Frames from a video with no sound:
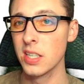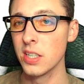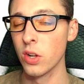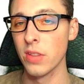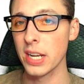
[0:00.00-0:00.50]

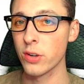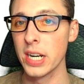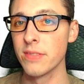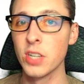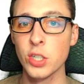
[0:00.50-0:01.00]
that
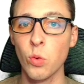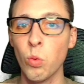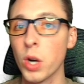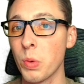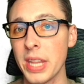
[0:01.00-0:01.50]
creative doesn't
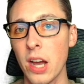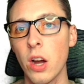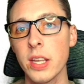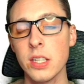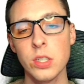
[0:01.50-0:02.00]
work with that audience.